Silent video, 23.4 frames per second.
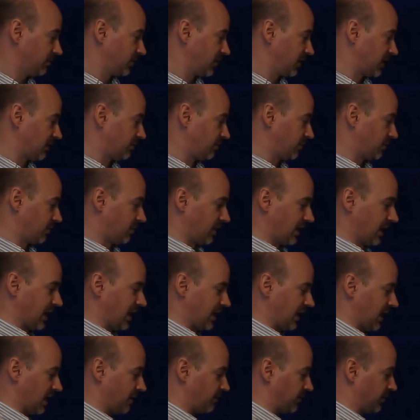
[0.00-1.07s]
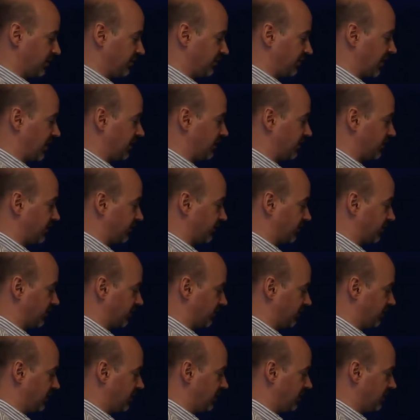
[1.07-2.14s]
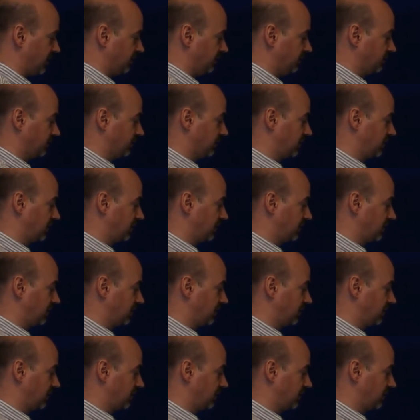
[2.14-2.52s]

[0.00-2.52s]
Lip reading: and then we'll go ahead and present this to the reader,